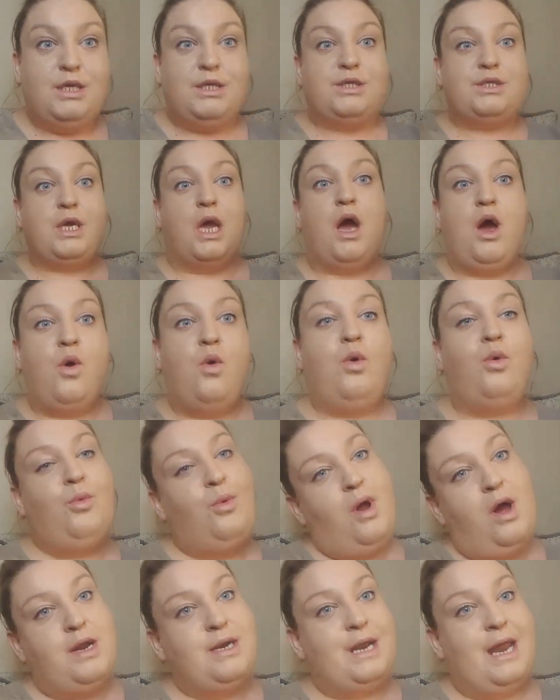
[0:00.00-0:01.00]

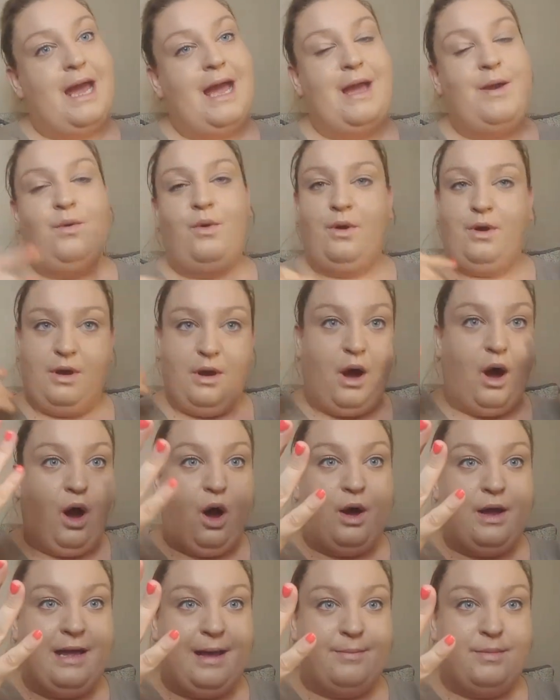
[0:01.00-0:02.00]
So right now
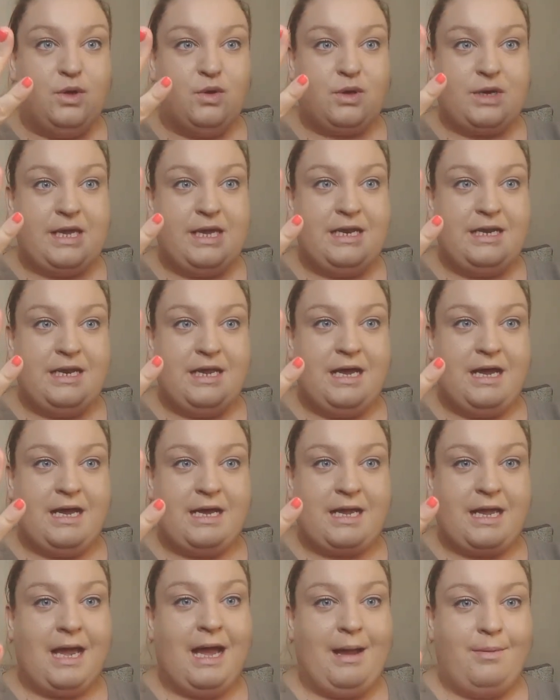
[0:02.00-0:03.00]
I am looking
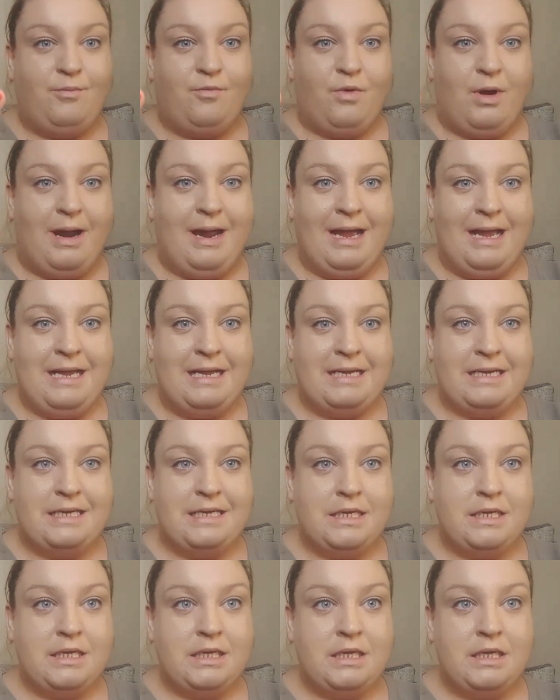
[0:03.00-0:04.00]
at a camera
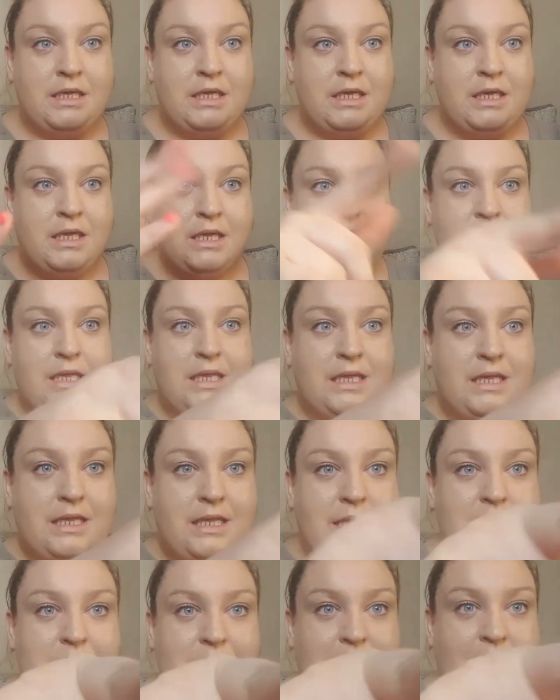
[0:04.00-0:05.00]

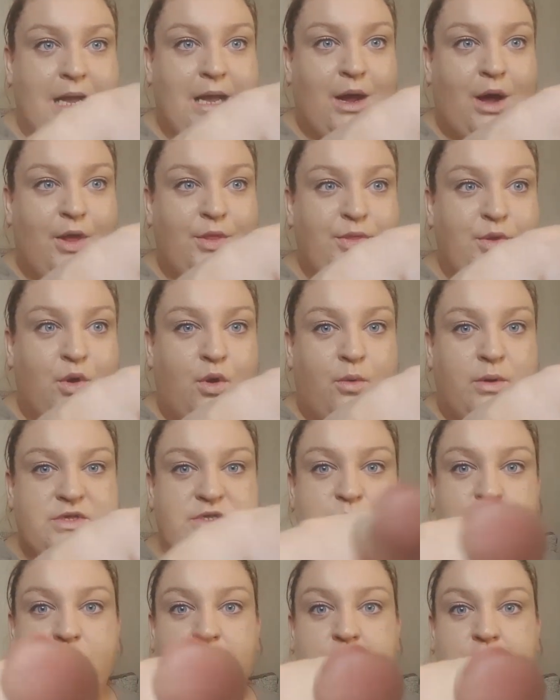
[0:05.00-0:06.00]
that I thought
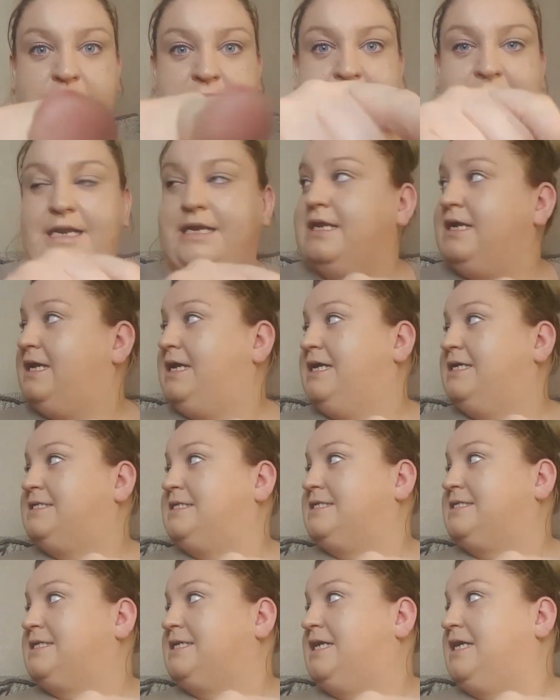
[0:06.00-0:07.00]
wasn't working. It
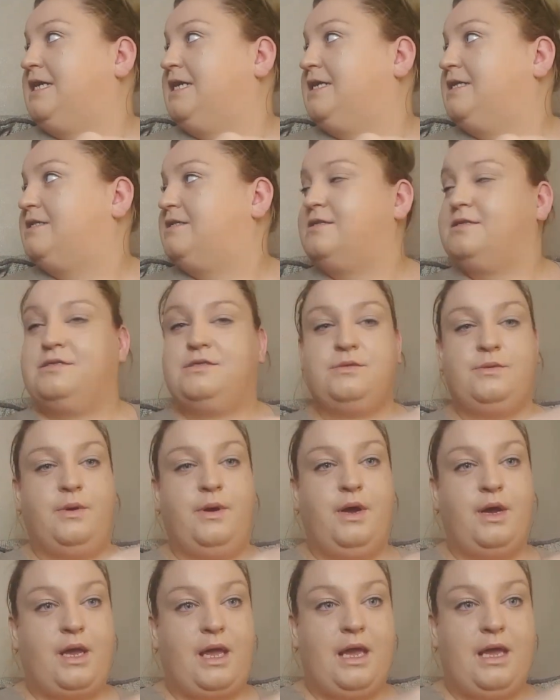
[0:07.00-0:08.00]
is, isn't it? It's
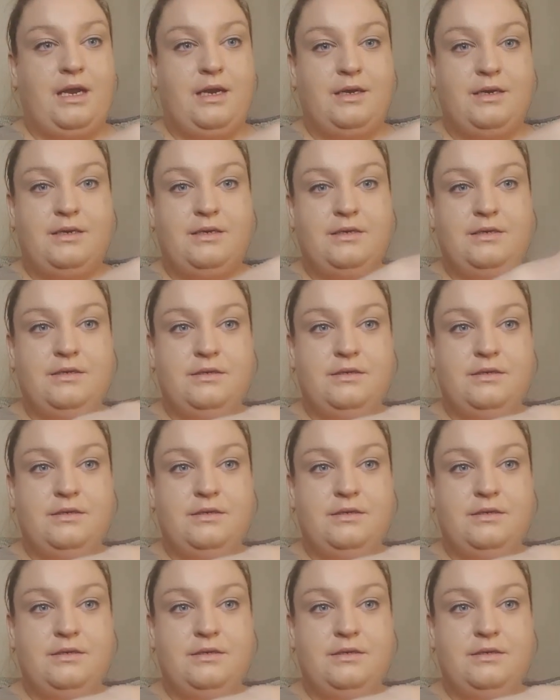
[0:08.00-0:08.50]
working.